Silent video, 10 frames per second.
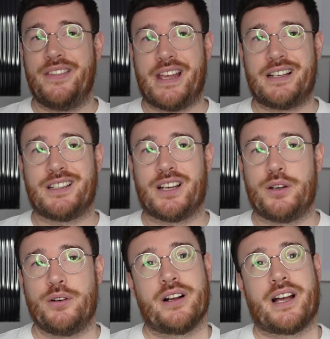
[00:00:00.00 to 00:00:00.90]
and then
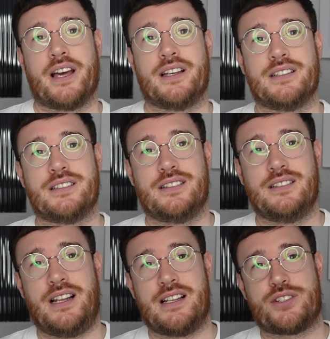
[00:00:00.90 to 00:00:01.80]
go, okay,
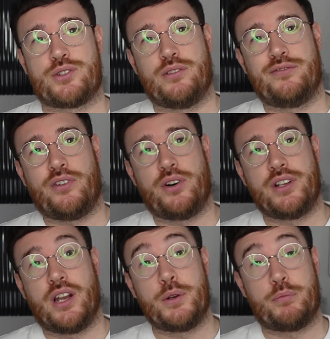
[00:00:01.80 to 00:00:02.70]
let's try and
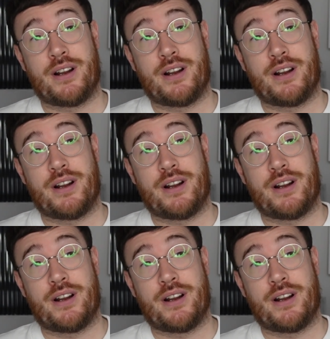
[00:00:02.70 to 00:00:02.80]
find a load of